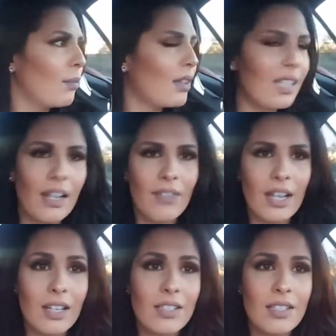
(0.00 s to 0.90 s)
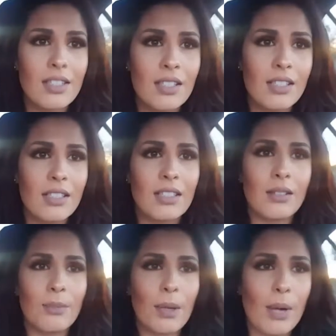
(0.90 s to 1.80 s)
the FX,
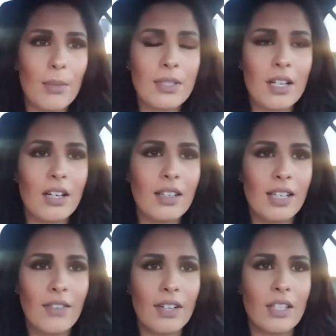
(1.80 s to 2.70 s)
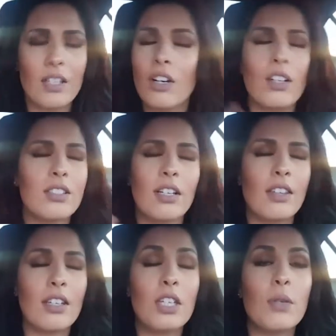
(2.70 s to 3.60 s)
my mom's car, the
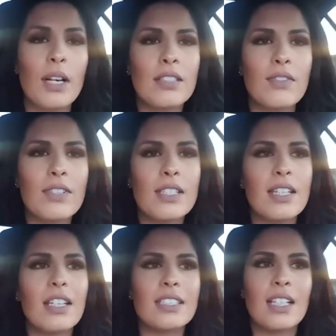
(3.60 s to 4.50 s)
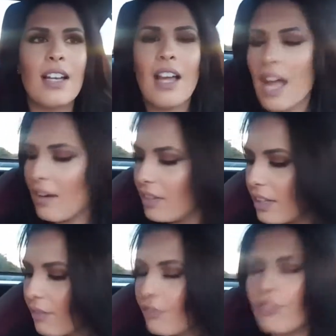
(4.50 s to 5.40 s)
QX56,
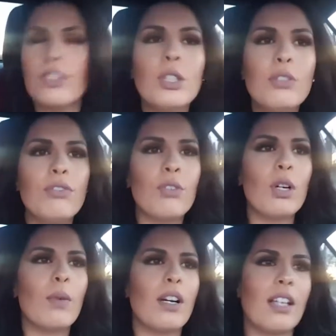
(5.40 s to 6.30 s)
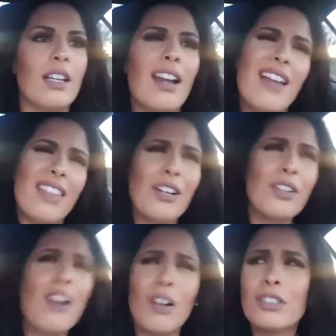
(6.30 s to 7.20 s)
everything flew forward, and that
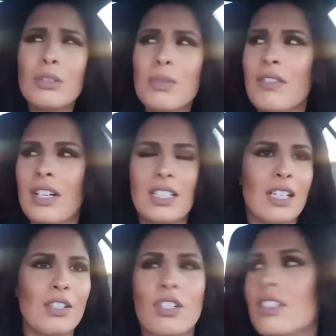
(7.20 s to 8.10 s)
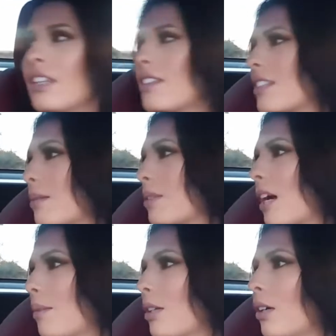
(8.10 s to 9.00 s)
could also be very dangerous at the same
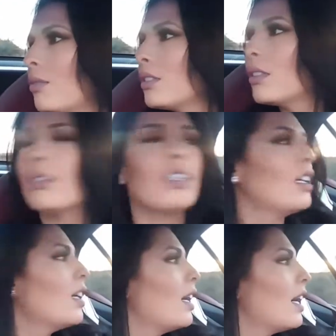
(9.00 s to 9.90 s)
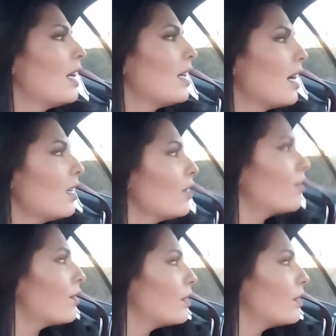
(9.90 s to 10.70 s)
time, you know? So it kind of